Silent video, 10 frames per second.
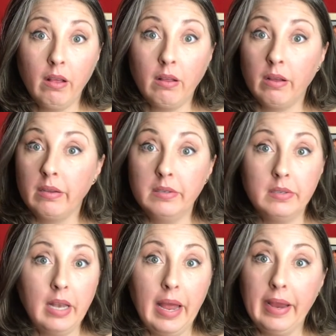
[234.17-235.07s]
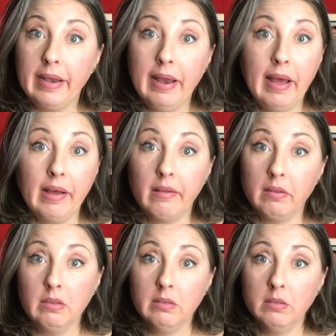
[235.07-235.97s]
Cause like, nah,
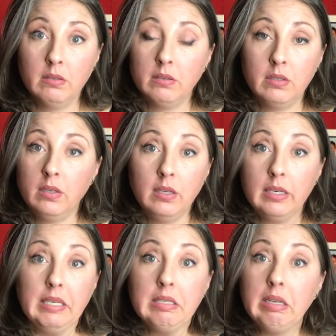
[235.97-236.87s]
there's